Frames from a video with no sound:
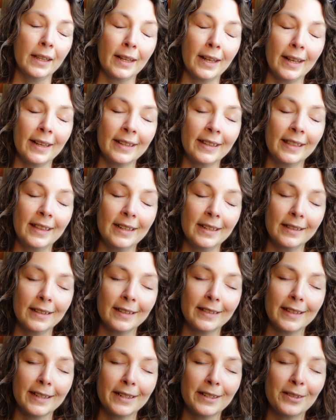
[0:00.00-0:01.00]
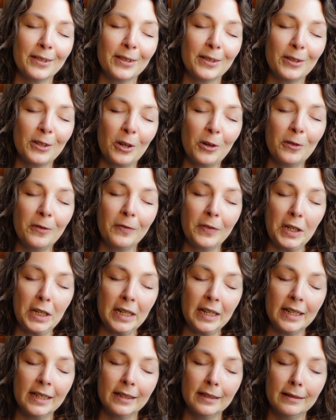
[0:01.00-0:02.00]
I think that is so
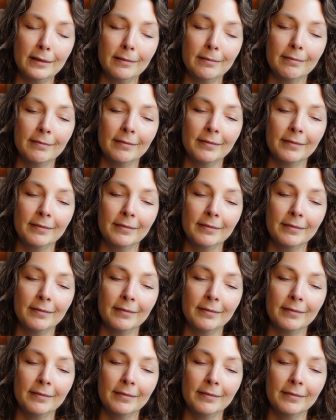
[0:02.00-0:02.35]
fitting